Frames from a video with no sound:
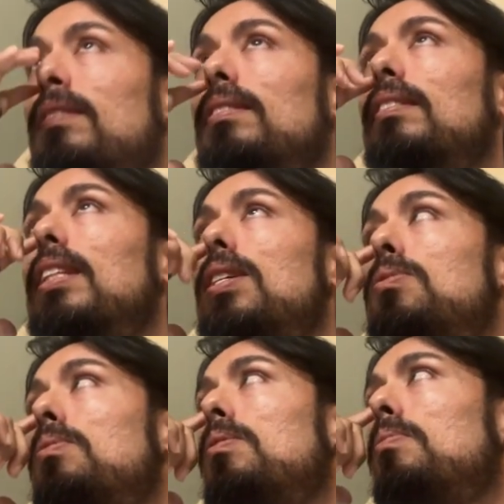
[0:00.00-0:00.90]

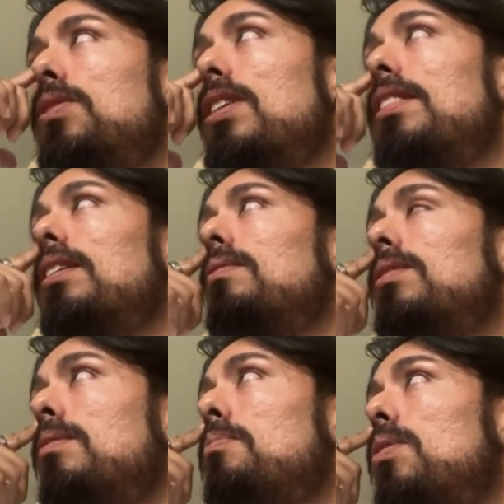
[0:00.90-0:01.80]
This one, which I think
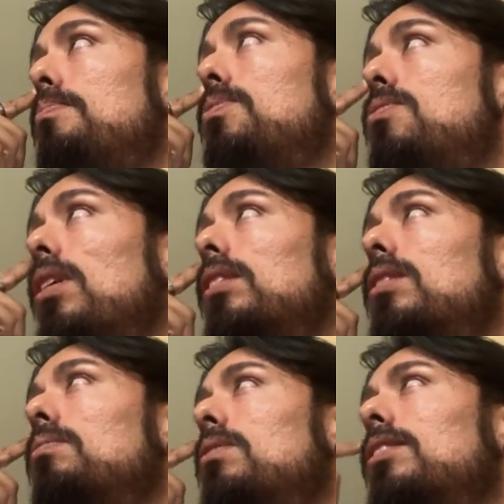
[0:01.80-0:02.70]
was the more
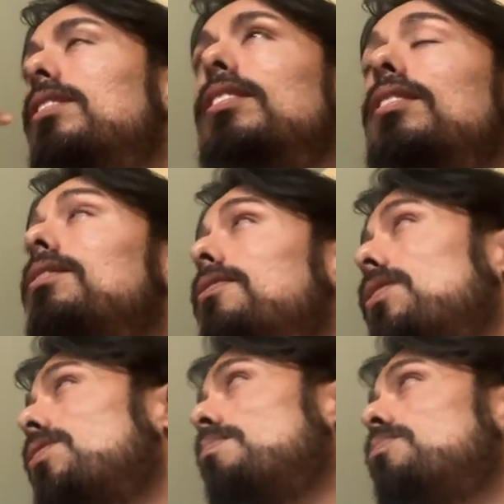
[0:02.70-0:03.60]
obstructed one, still
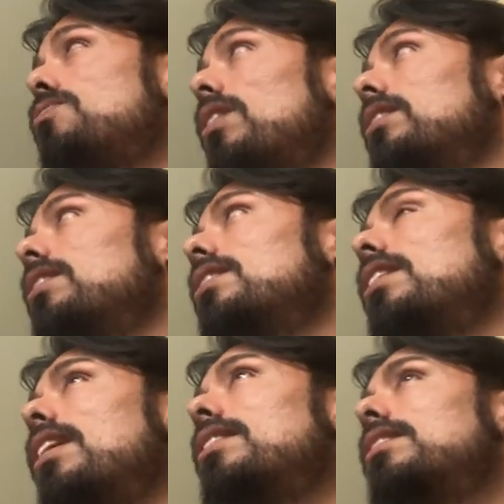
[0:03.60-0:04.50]
feels obstructed.
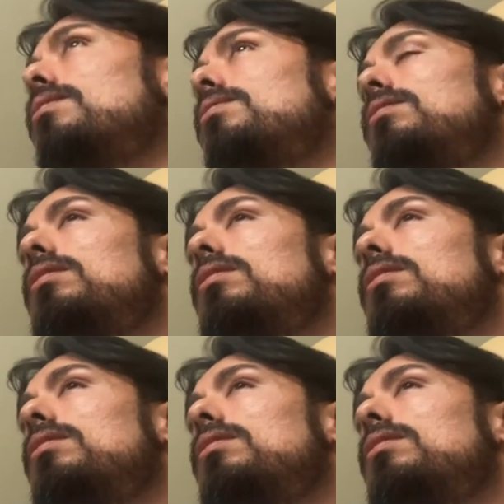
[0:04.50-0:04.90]
Okay. And it's